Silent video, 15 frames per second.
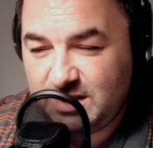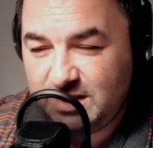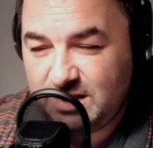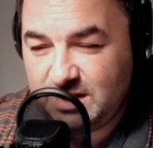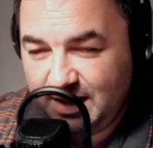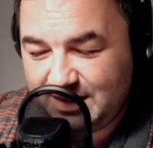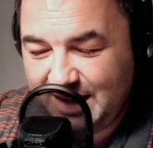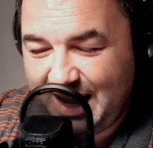
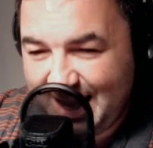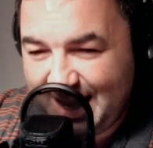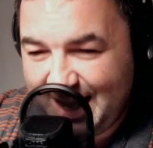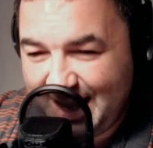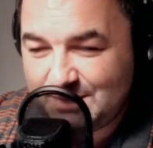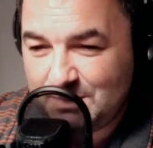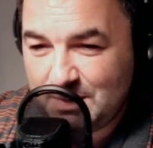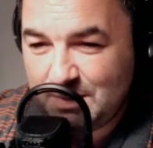It
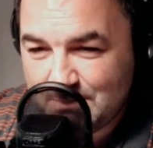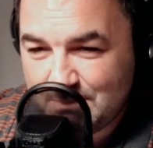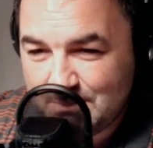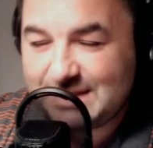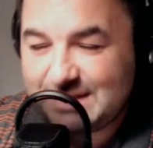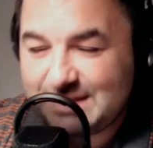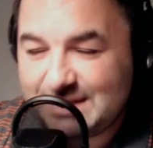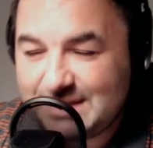has to be
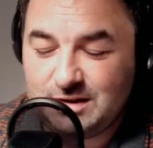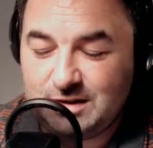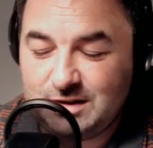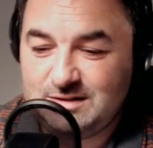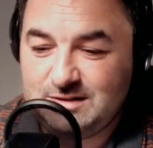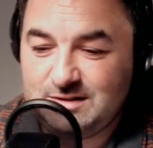massive, Chris.